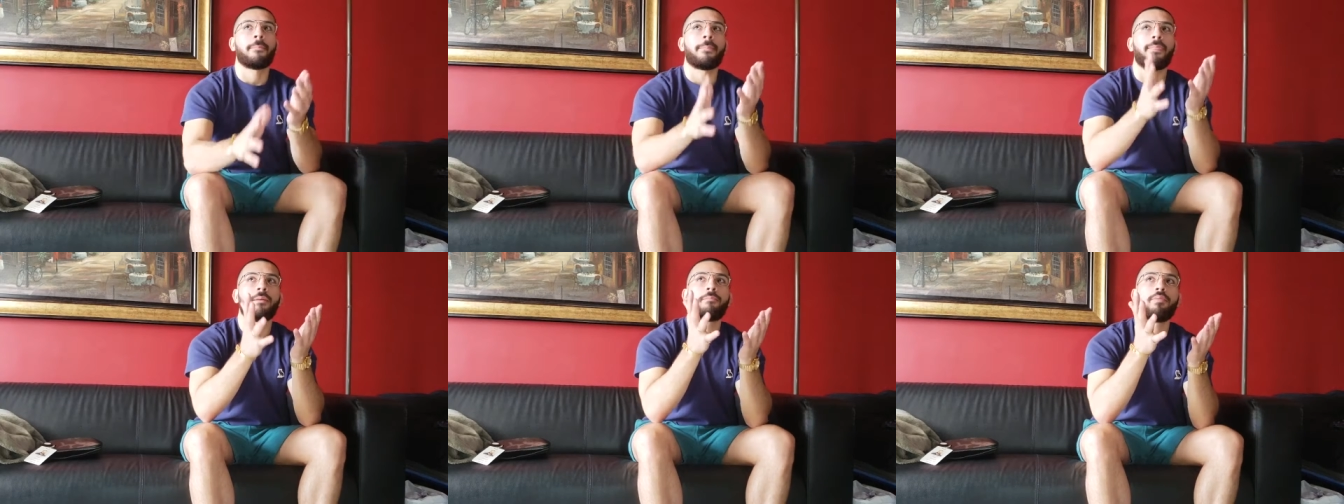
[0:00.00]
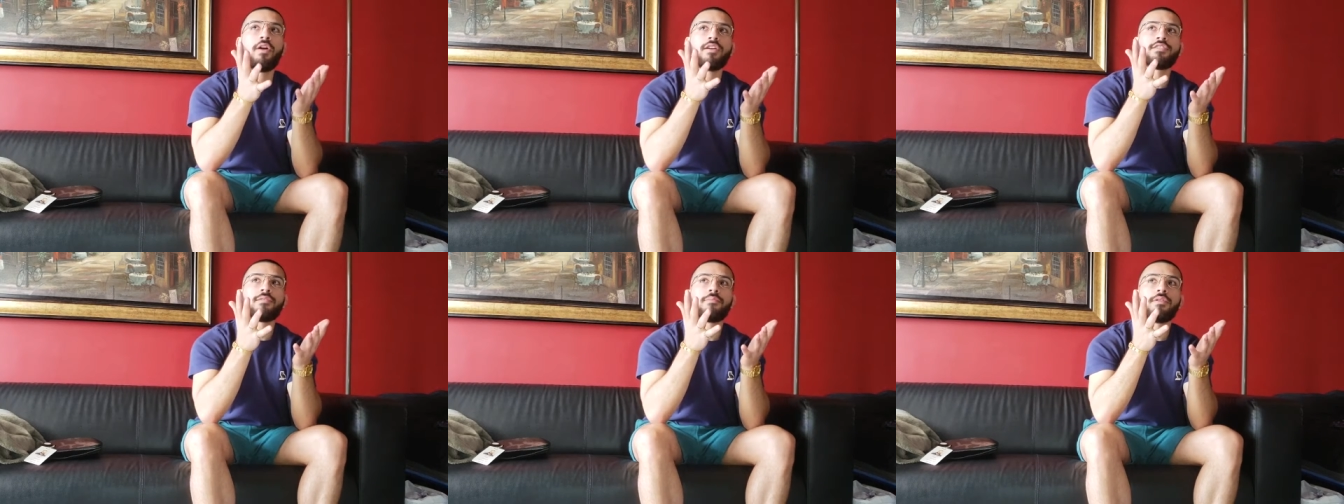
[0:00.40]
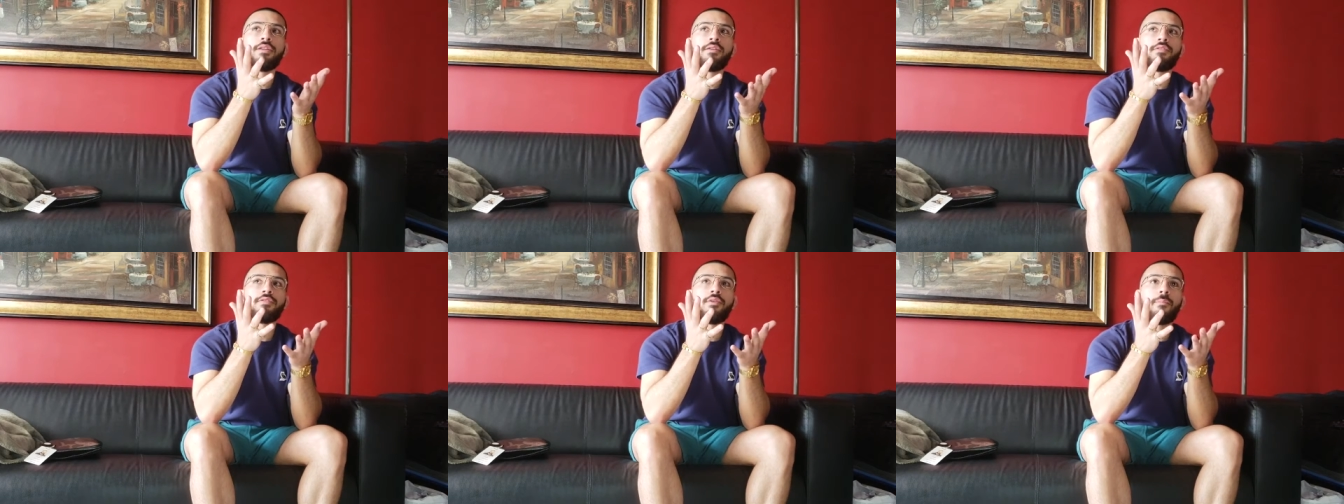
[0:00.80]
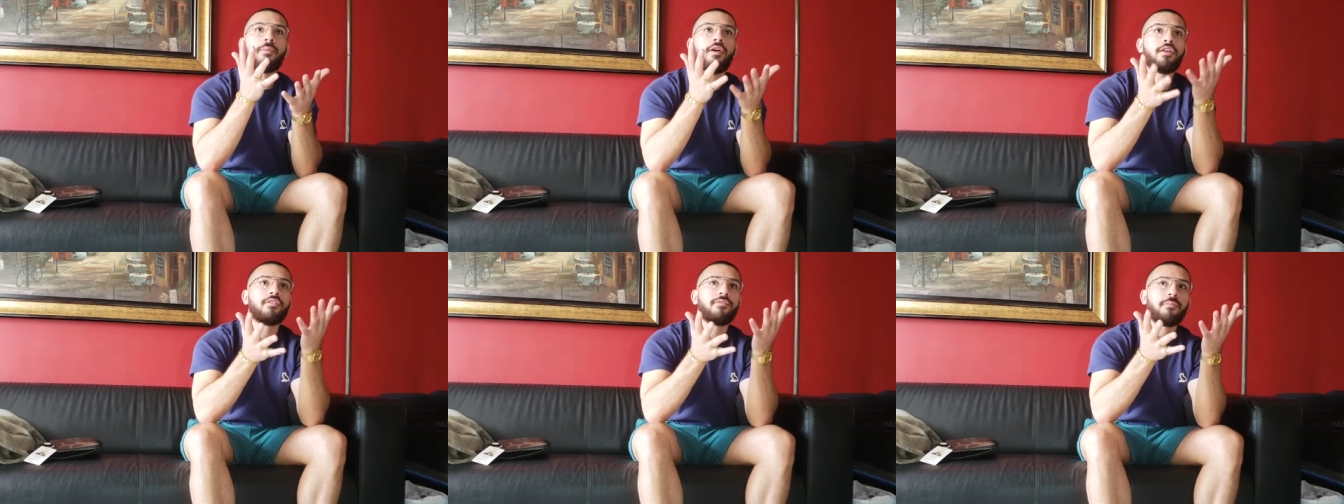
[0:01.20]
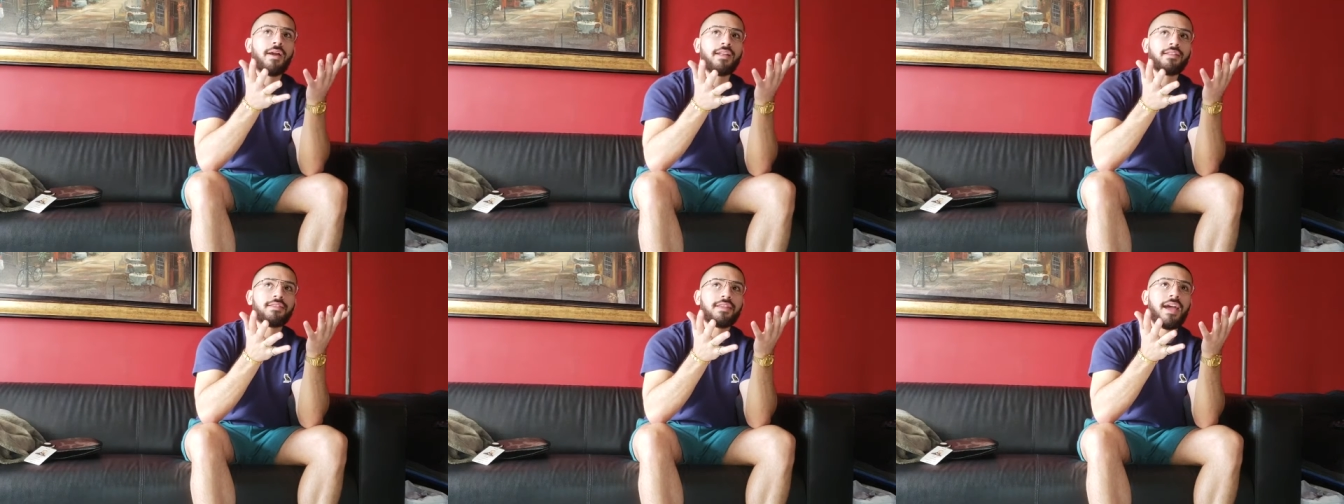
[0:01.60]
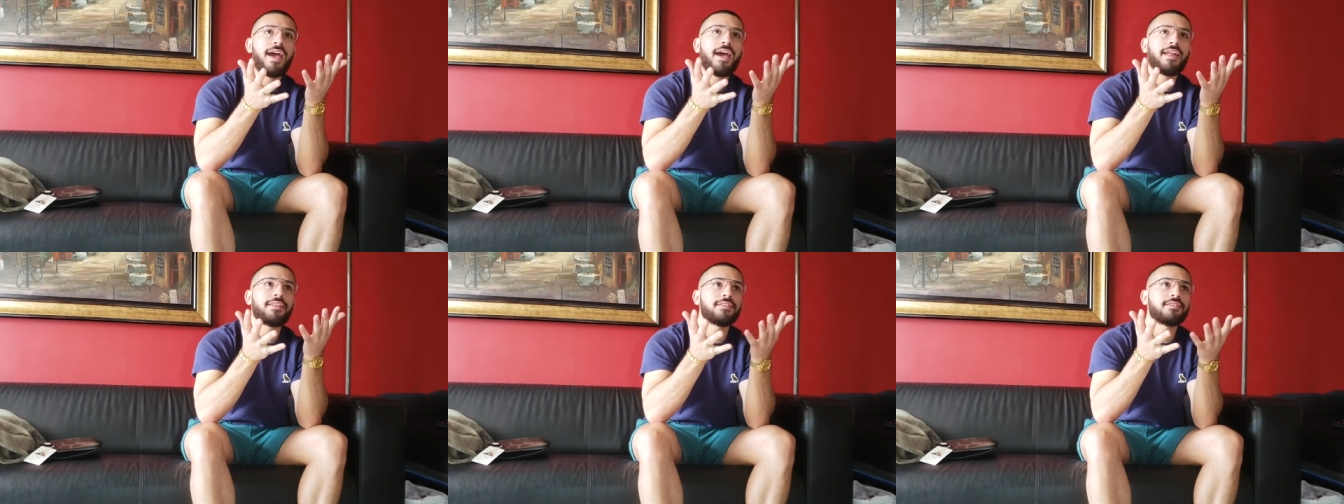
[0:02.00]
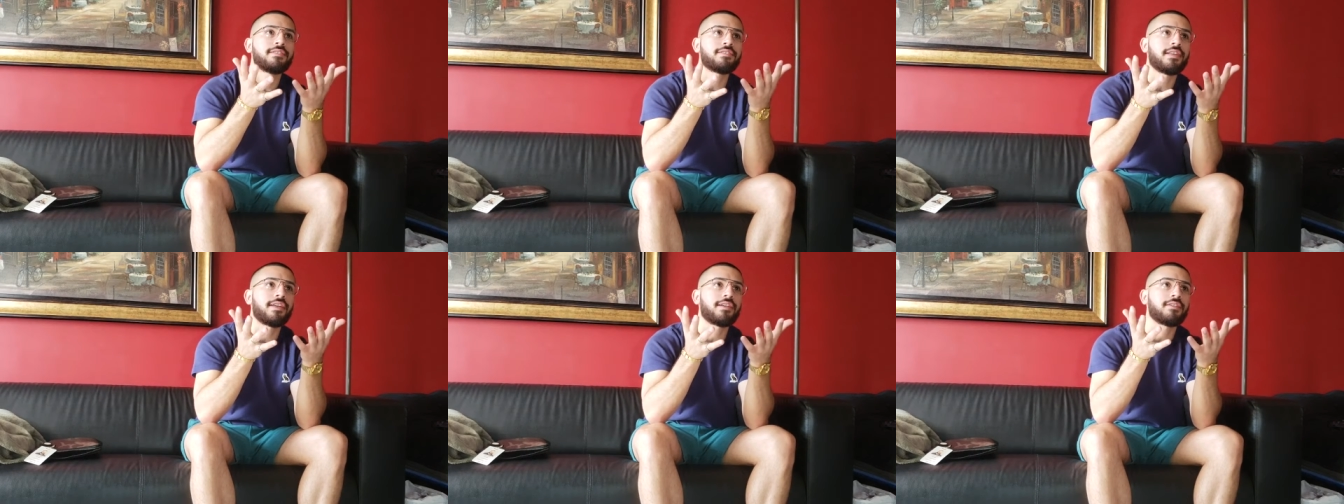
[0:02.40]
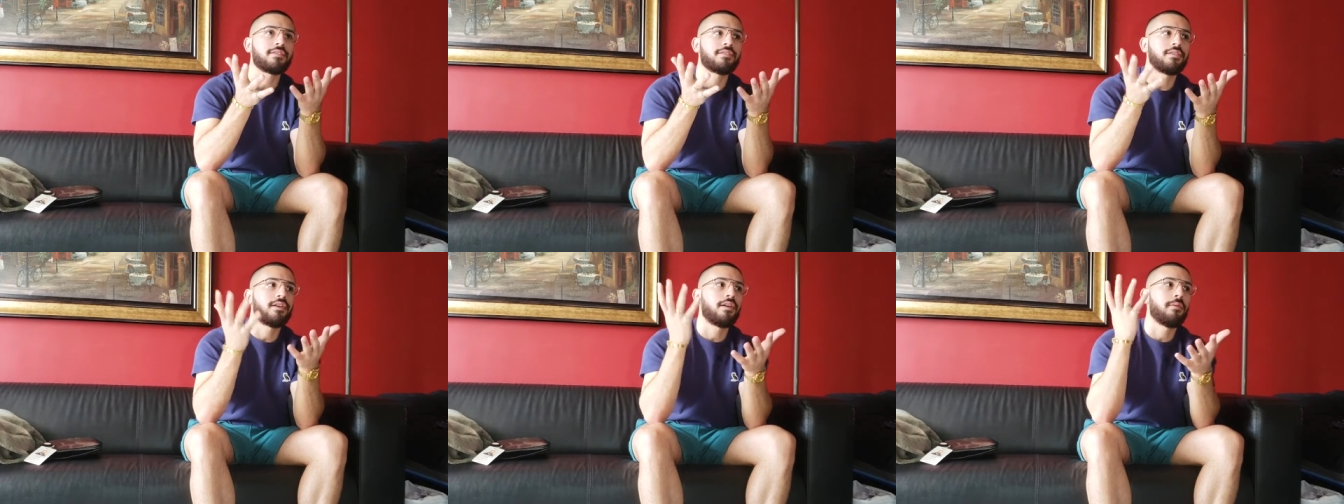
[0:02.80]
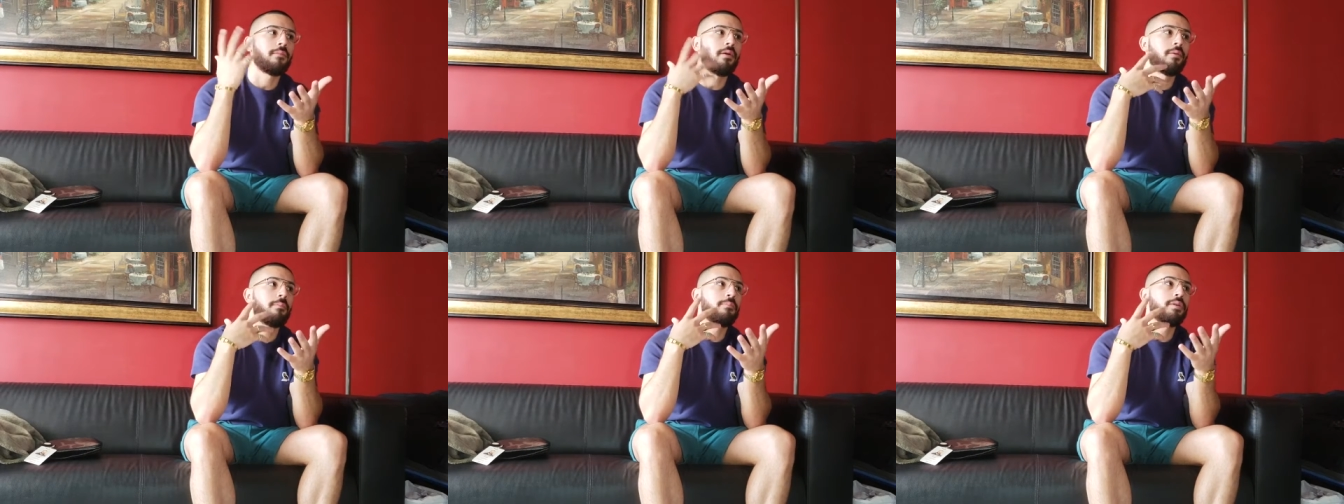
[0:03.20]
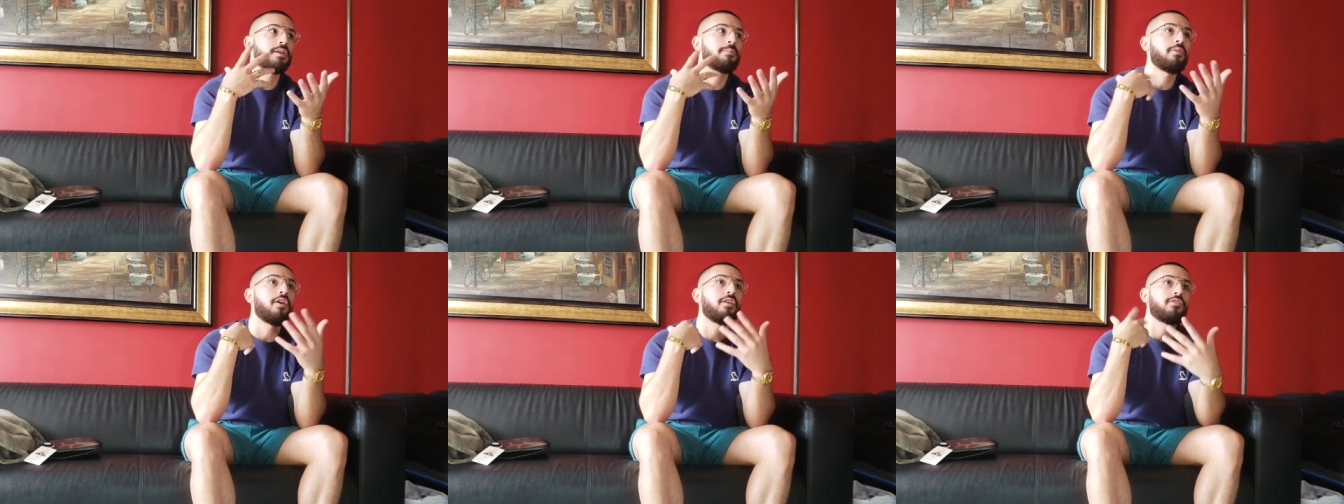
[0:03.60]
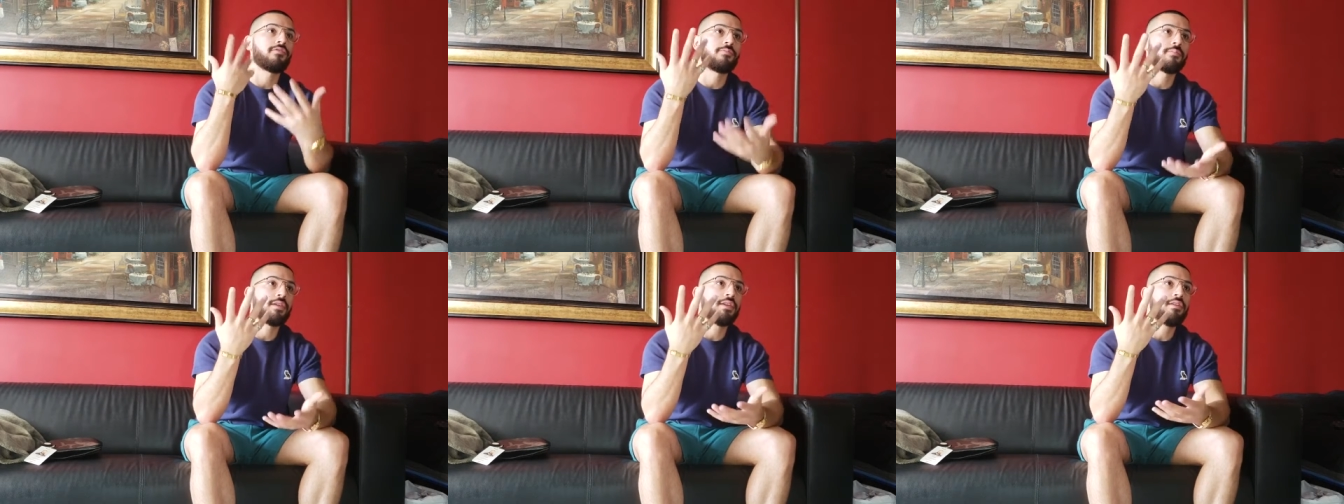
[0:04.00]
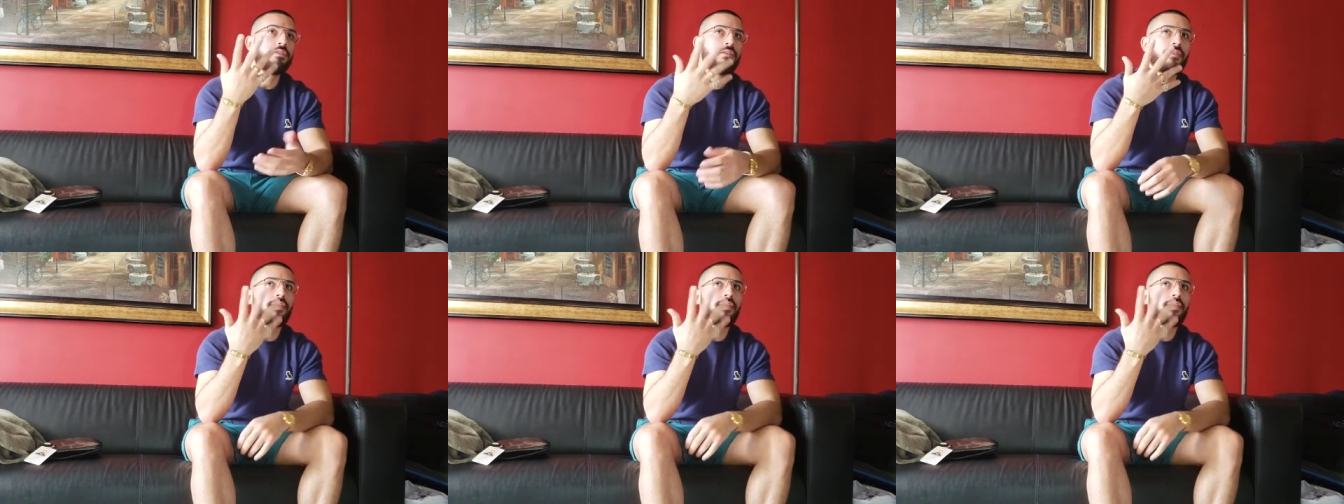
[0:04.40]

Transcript: possibly, you know, part of my dad is like a, a big part of me,